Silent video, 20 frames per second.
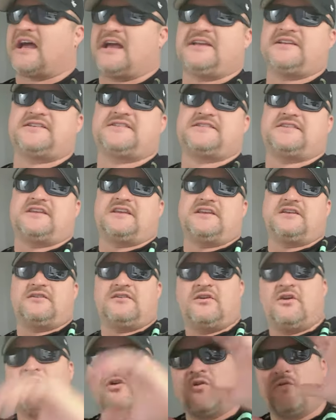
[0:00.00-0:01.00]
I
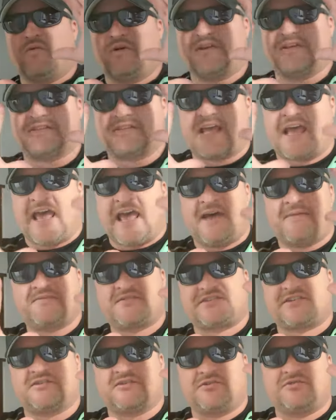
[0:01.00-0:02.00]
see what is
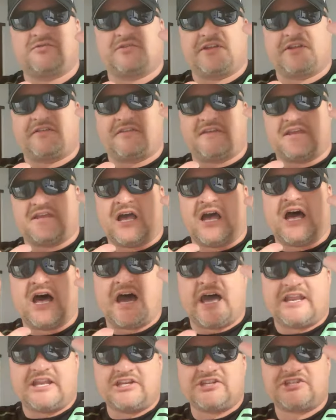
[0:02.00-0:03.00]
absolutely the
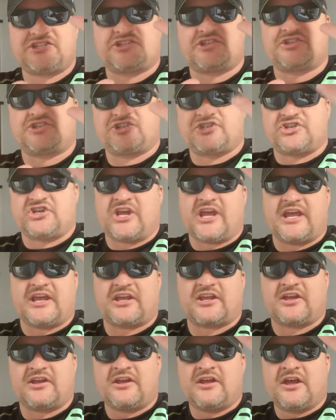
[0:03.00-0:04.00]
hottest
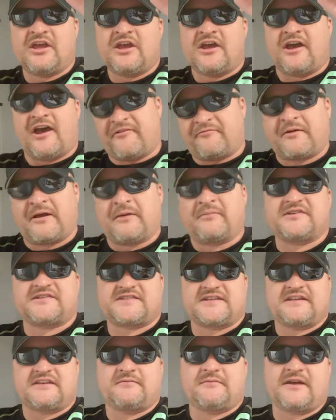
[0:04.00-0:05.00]
chick I've probably
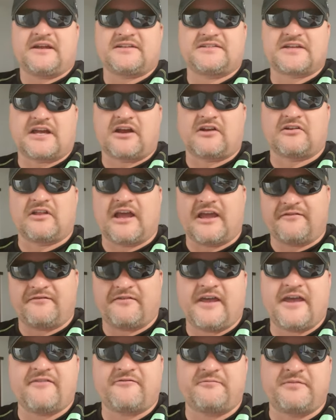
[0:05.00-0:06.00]
seen in my entire life.
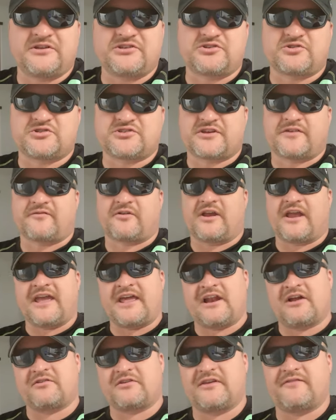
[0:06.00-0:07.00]
I have pictures of her,
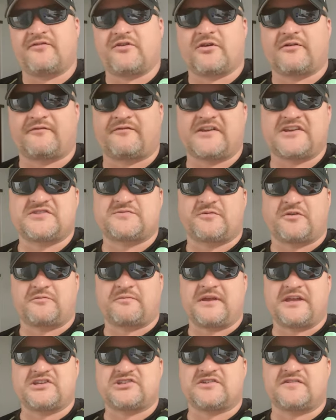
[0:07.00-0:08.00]
and I'll give you her
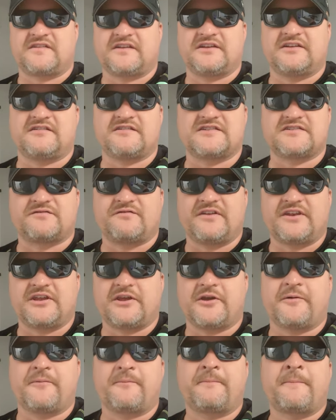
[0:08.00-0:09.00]
Facebook page at the end of this
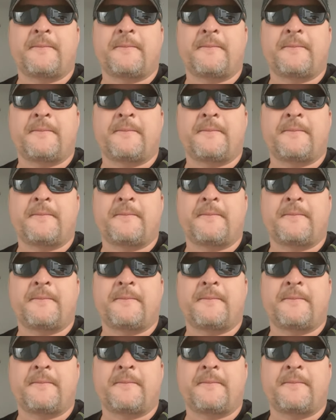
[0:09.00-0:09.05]
video.